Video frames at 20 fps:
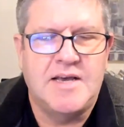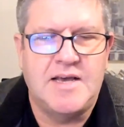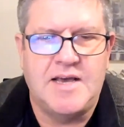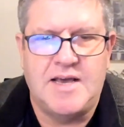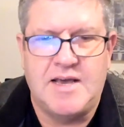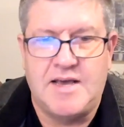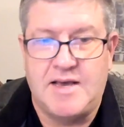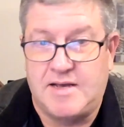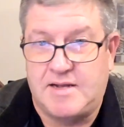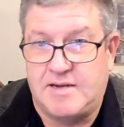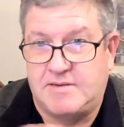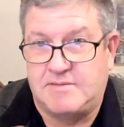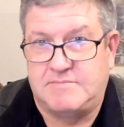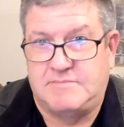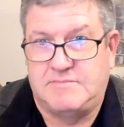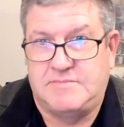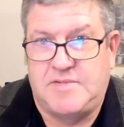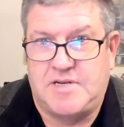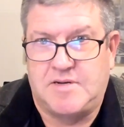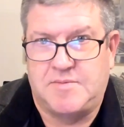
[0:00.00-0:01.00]

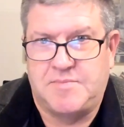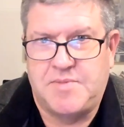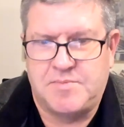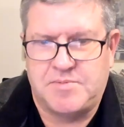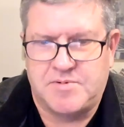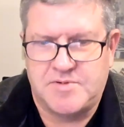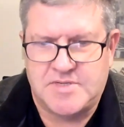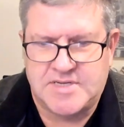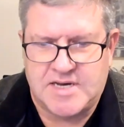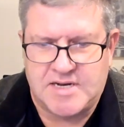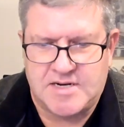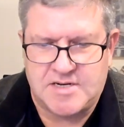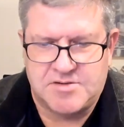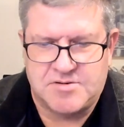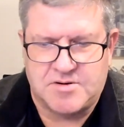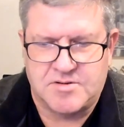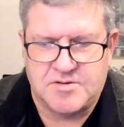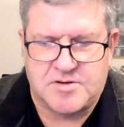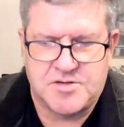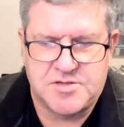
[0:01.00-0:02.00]
And, you know, people just kind of
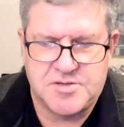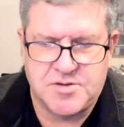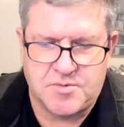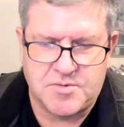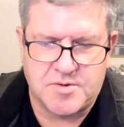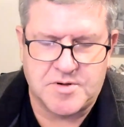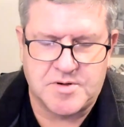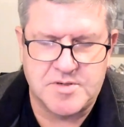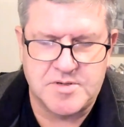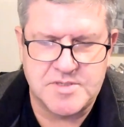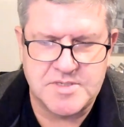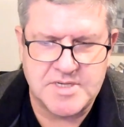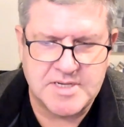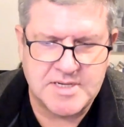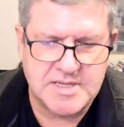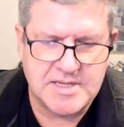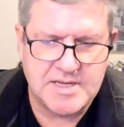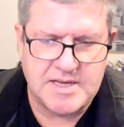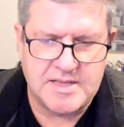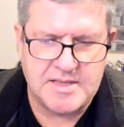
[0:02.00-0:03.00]
shrug their shoulders
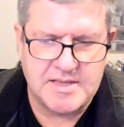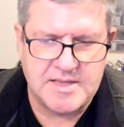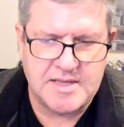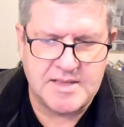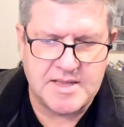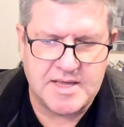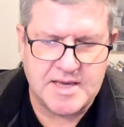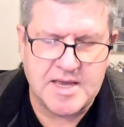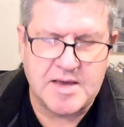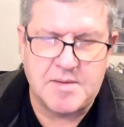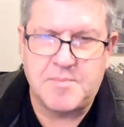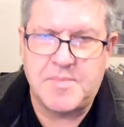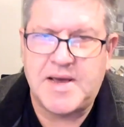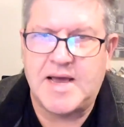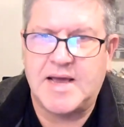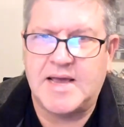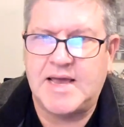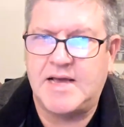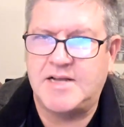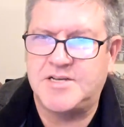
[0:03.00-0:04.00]
and, and then they come
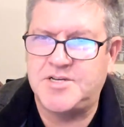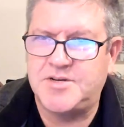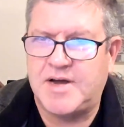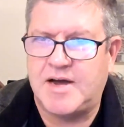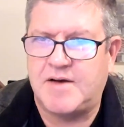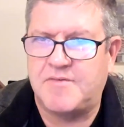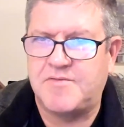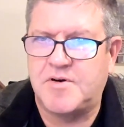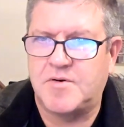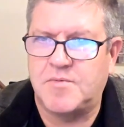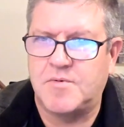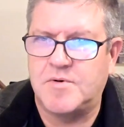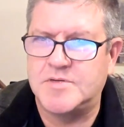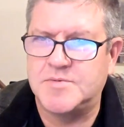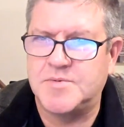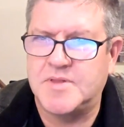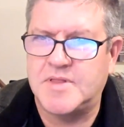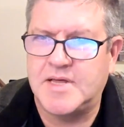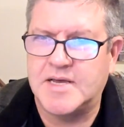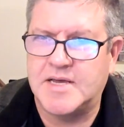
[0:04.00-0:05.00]
back at you
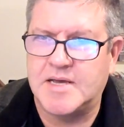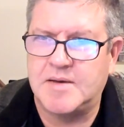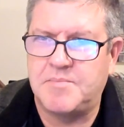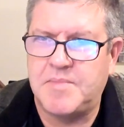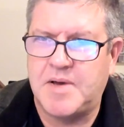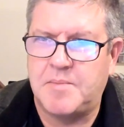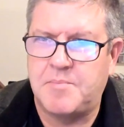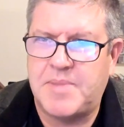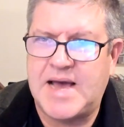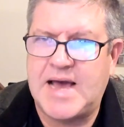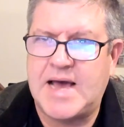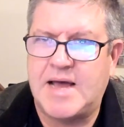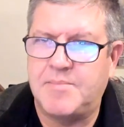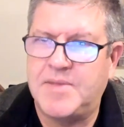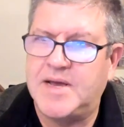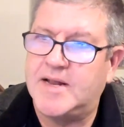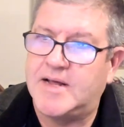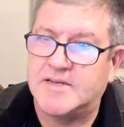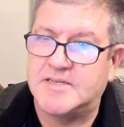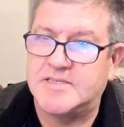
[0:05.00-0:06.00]
afterwards with like a, a bat
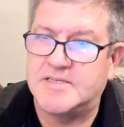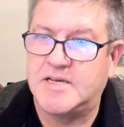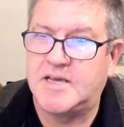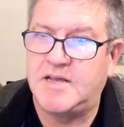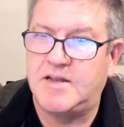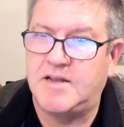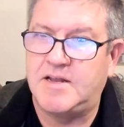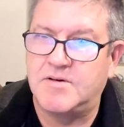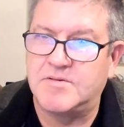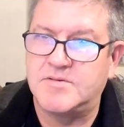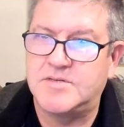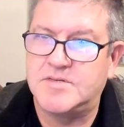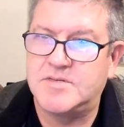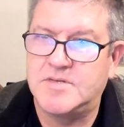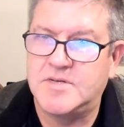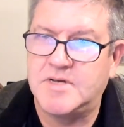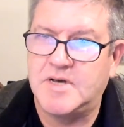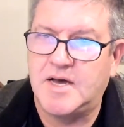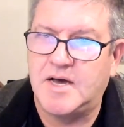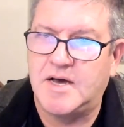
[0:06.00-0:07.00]
made out of sticky
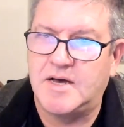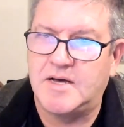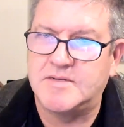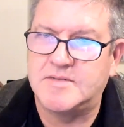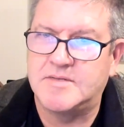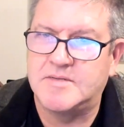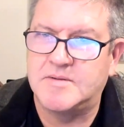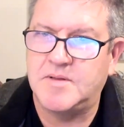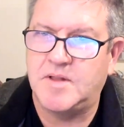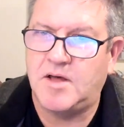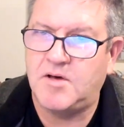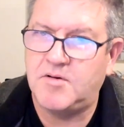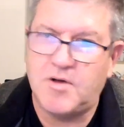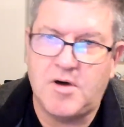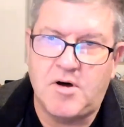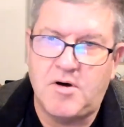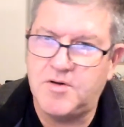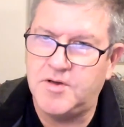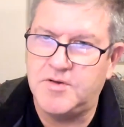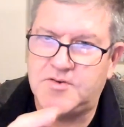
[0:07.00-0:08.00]
notes. Uh, oh,
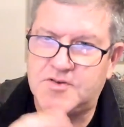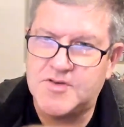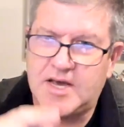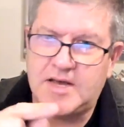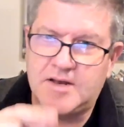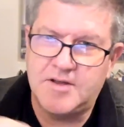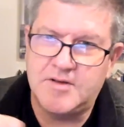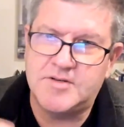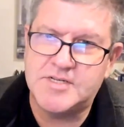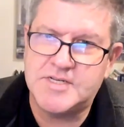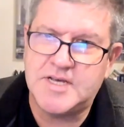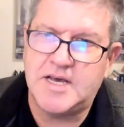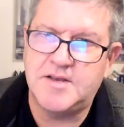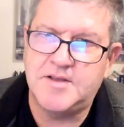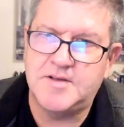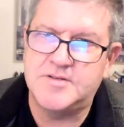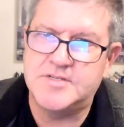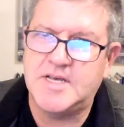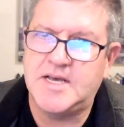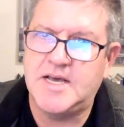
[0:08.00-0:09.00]
no, you said, you said,
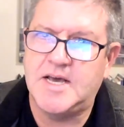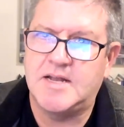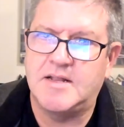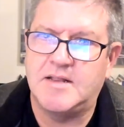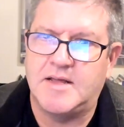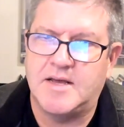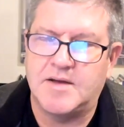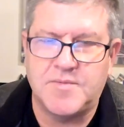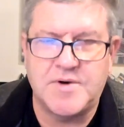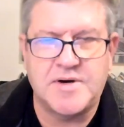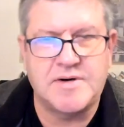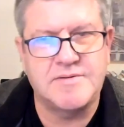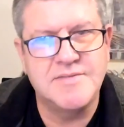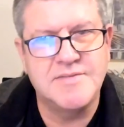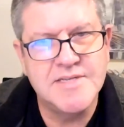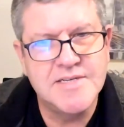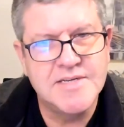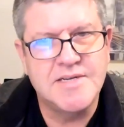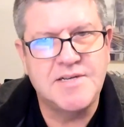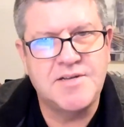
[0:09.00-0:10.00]
you said. And like, well,
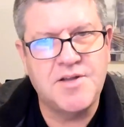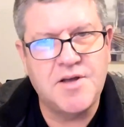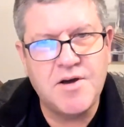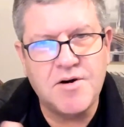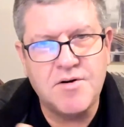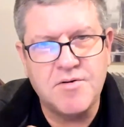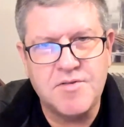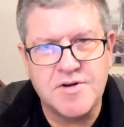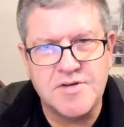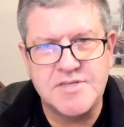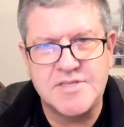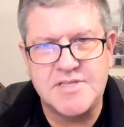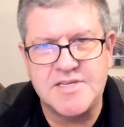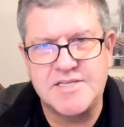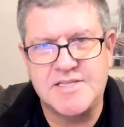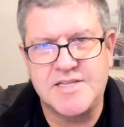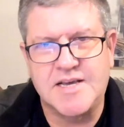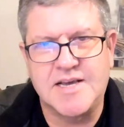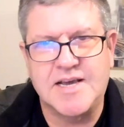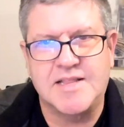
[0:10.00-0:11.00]
no, there's
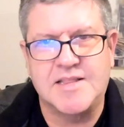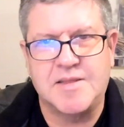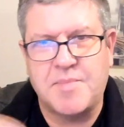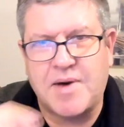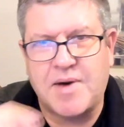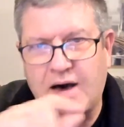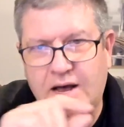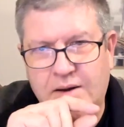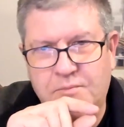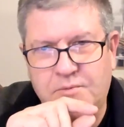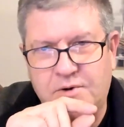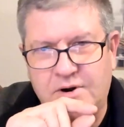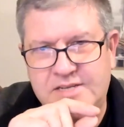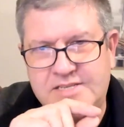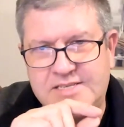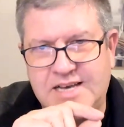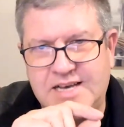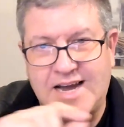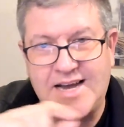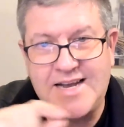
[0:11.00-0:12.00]
this thing at the bottom where
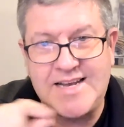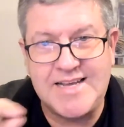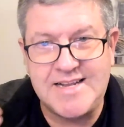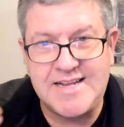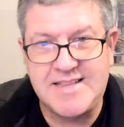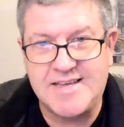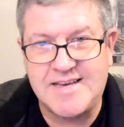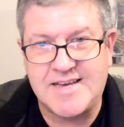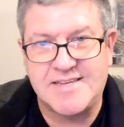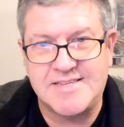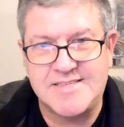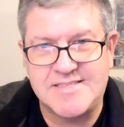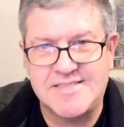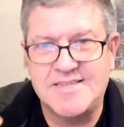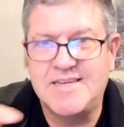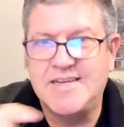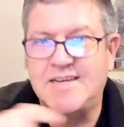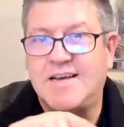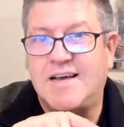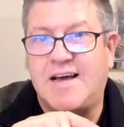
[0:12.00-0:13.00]
it said, I need this.
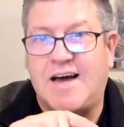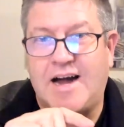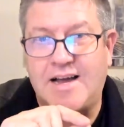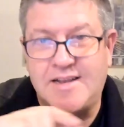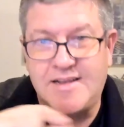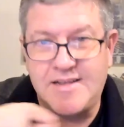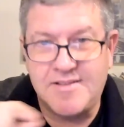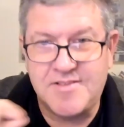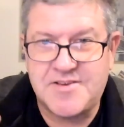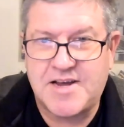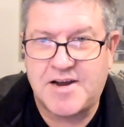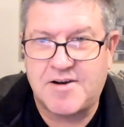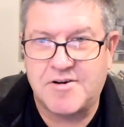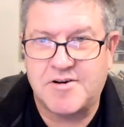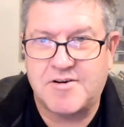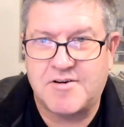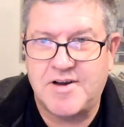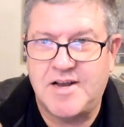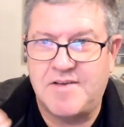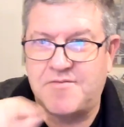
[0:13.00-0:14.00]
I need the
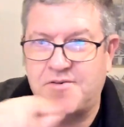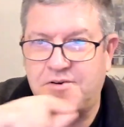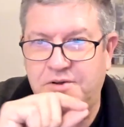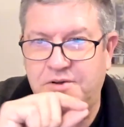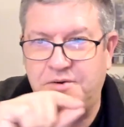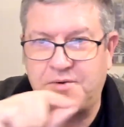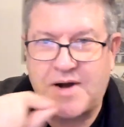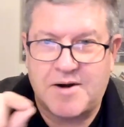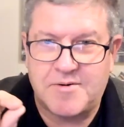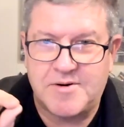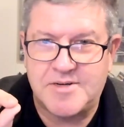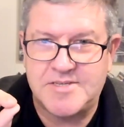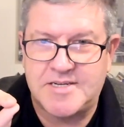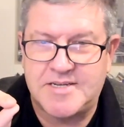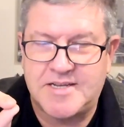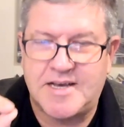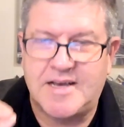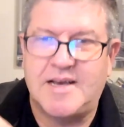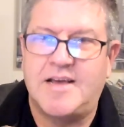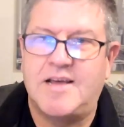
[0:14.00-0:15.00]
tower crane for two hours a
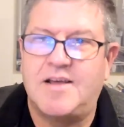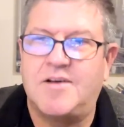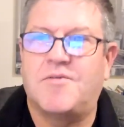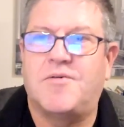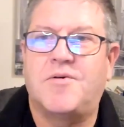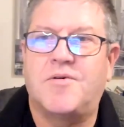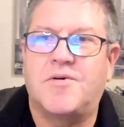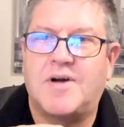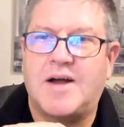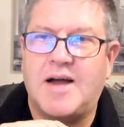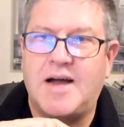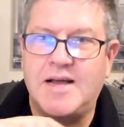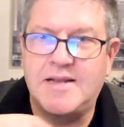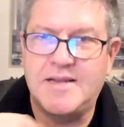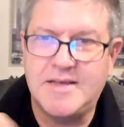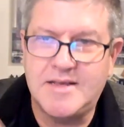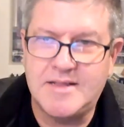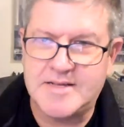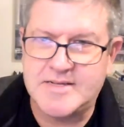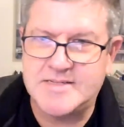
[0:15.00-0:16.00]
day, or I
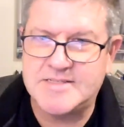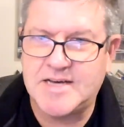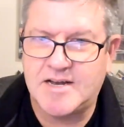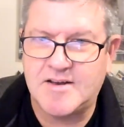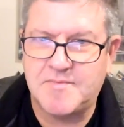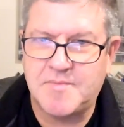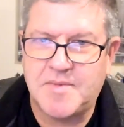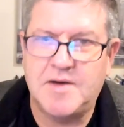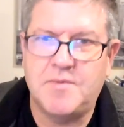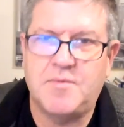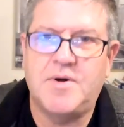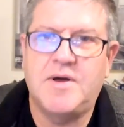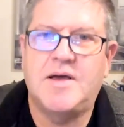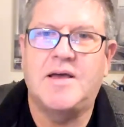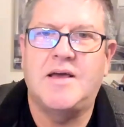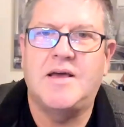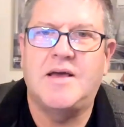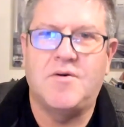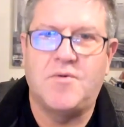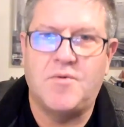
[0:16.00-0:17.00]
need this out of my
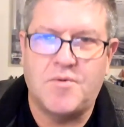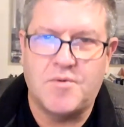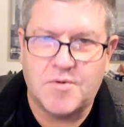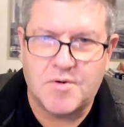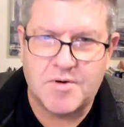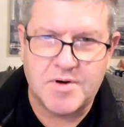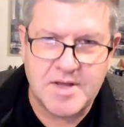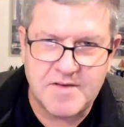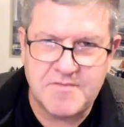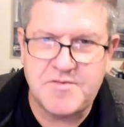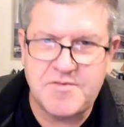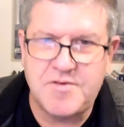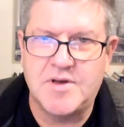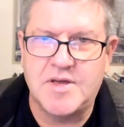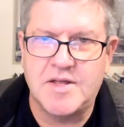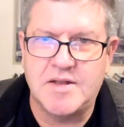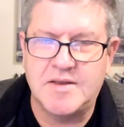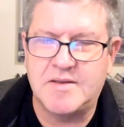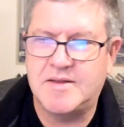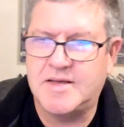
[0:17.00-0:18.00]
way, or if you
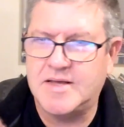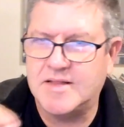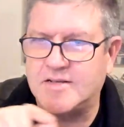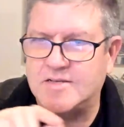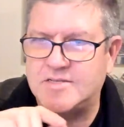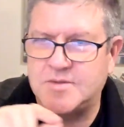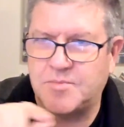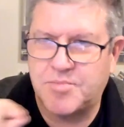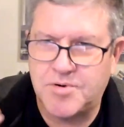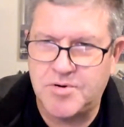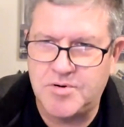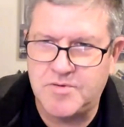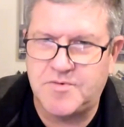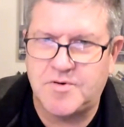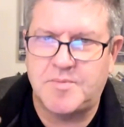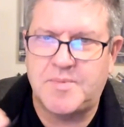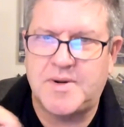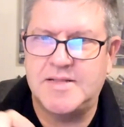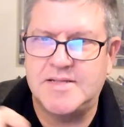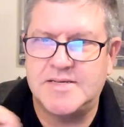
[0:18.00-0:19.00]
can get this
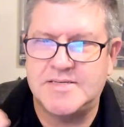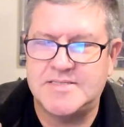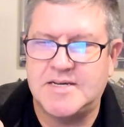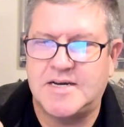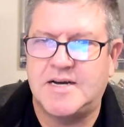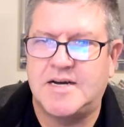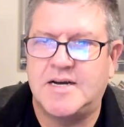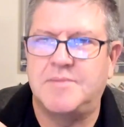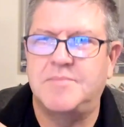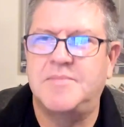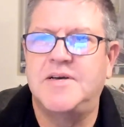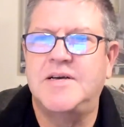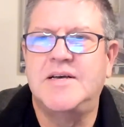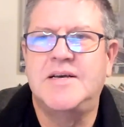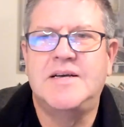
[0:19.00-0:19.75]
approval by this time.